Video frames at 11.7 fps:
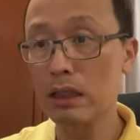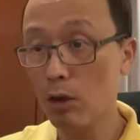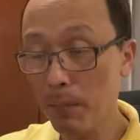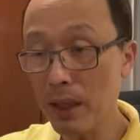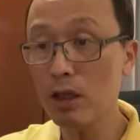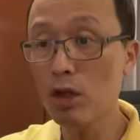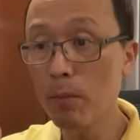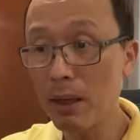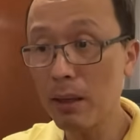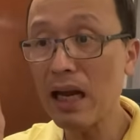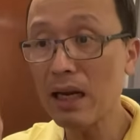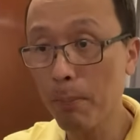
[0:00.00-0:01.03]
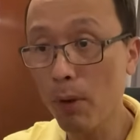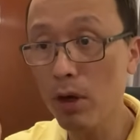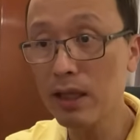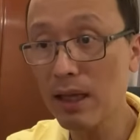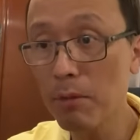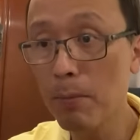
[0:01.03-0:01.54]
You may at the point
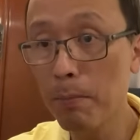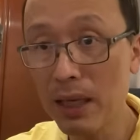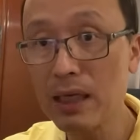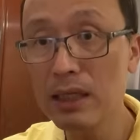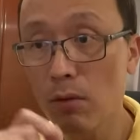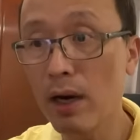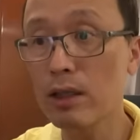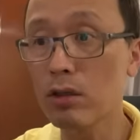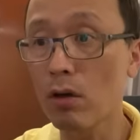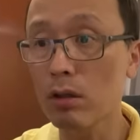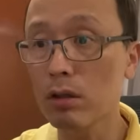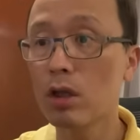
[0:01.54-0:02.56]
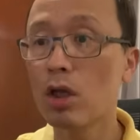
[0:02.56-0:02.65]
in time you pick is the right stock.